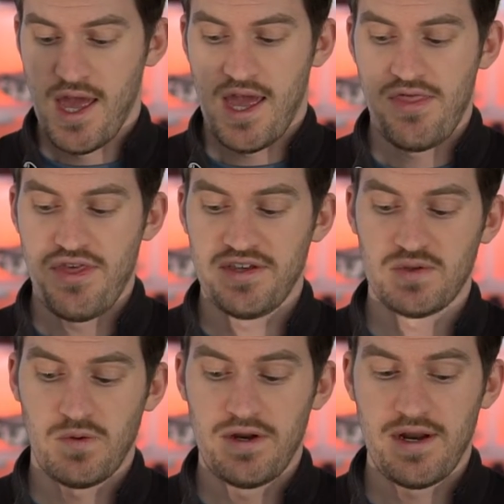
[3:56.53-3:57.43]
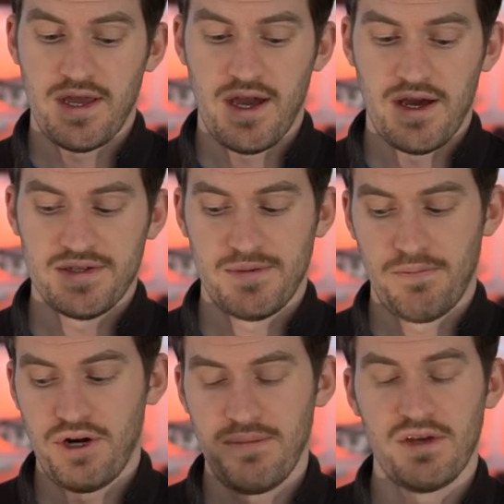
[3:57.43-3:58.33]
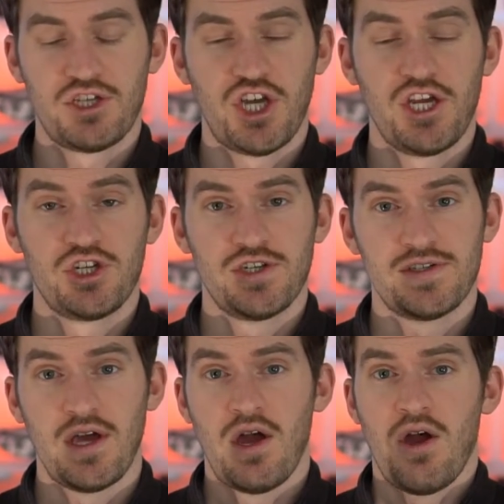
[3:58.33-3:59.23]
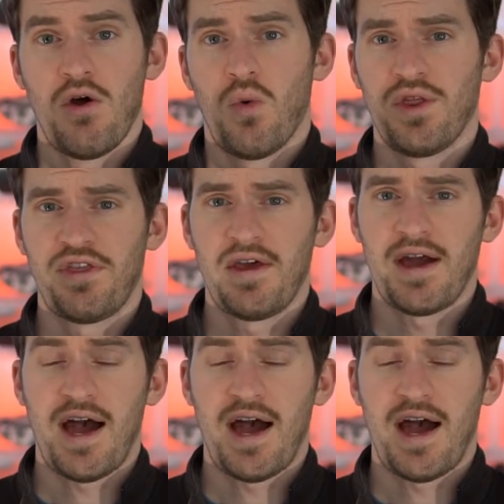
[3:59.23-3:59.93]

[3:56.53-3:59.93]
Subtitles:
and this one got some pretty big changes. One thing